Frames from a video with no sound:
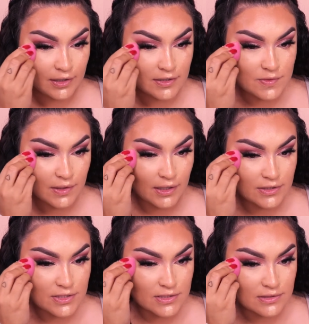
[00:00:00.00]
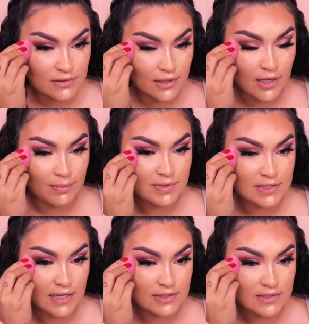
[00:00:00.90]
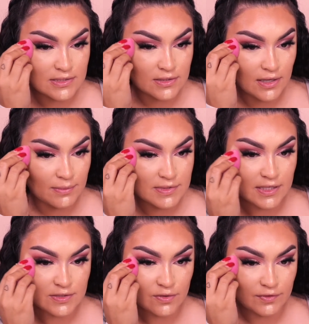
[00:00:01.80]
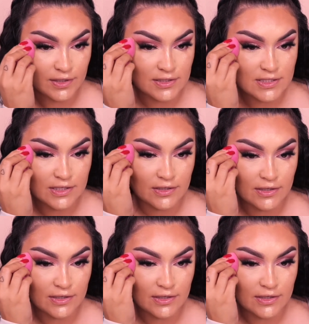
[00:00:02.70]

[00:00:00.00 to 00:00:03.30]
That's why I just obsessed over concealer.